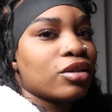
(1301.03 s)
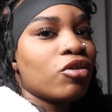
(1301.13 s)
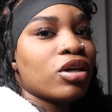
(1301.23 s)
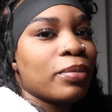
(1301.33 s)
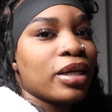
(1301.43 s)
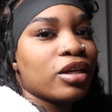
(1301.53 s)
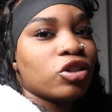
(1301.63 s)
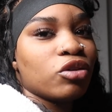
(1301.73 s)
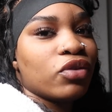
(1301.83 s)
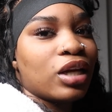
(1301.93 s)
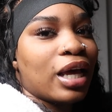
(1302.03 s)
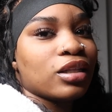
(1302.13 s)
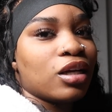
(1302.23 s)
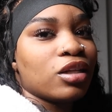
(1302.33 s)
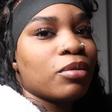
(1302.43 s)
Don't commit because you feel
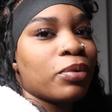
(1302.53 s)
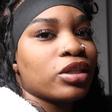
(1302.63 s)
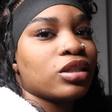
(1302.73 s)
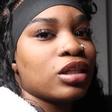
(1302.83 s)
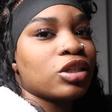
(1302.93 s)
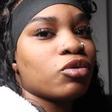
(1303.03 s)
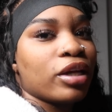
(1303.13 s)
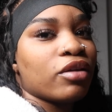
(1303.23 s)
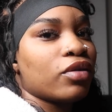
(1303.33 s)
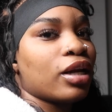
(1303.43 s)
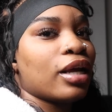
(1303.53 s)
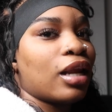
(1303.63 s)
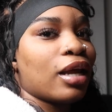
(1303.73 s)
like the other person is ready for that.